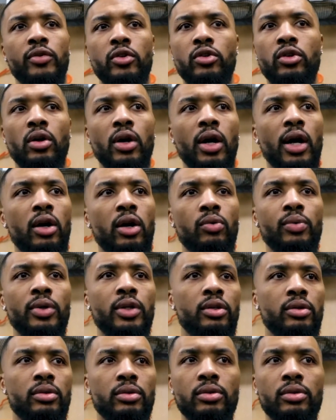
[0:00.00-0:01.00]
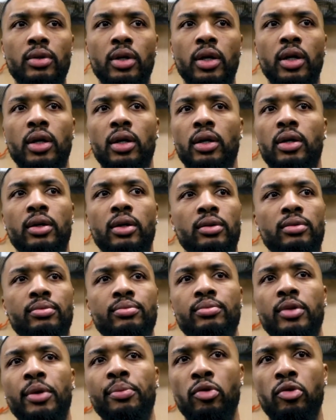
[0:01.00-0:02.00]
You know, how do we uh,
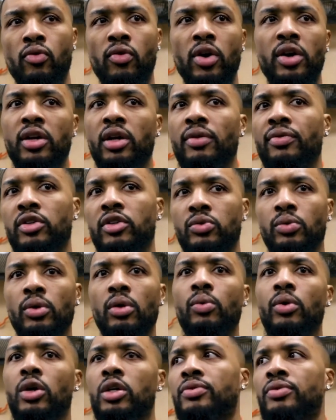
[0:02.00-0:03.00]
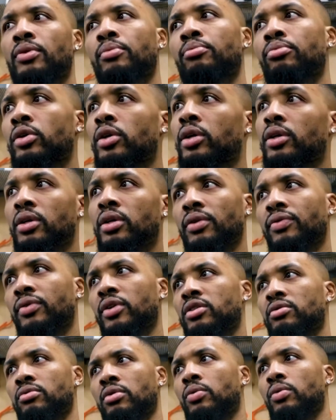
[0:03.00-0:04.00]
improve our defense? What works for Brook
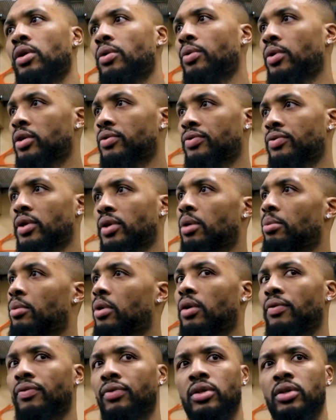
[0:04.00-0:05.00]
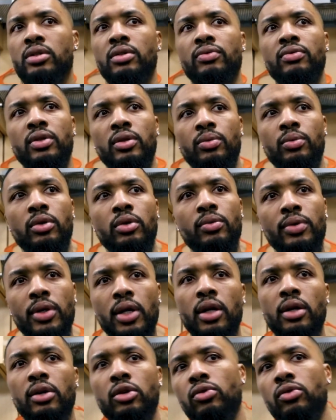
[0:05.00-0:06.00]
defensively? What works for him offensively? What do we
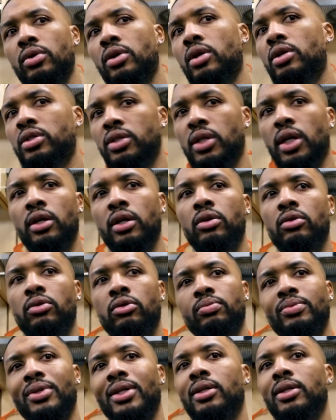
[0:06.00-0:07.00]
got to do in our second group?